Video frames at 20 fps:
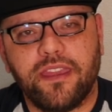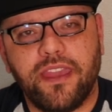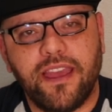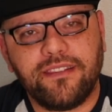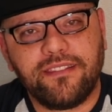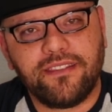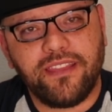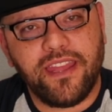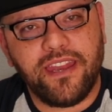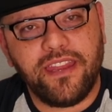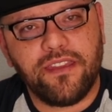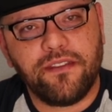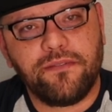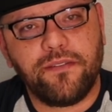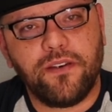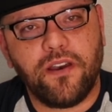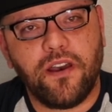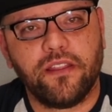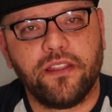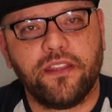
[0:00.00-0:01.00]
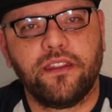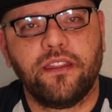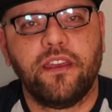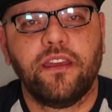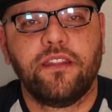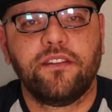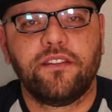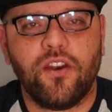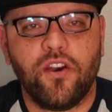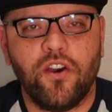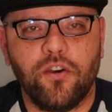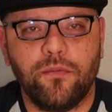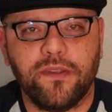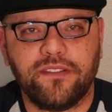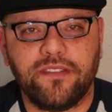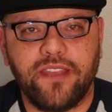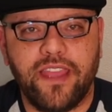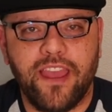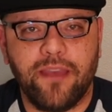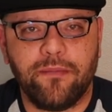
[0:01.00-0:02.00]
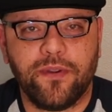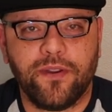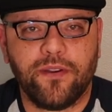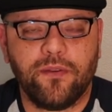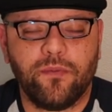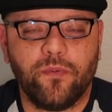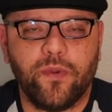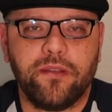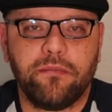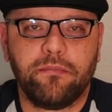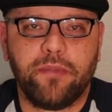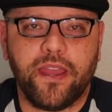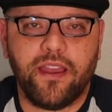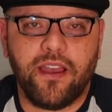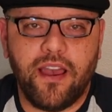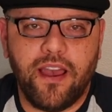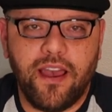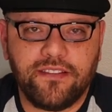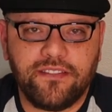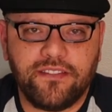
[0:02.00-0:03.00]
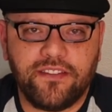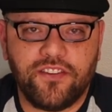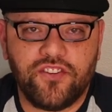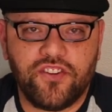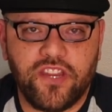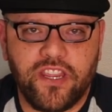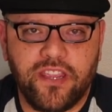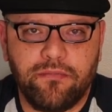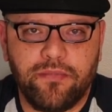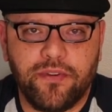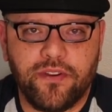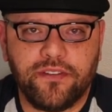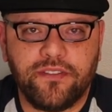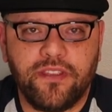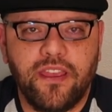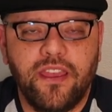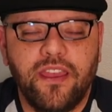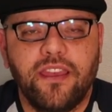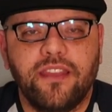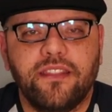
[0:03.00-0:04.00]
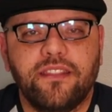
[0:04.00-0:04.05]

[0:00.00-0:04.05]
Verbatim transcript: Cascadia Fallen Tahoma's Hammer, written by Austin Chambers.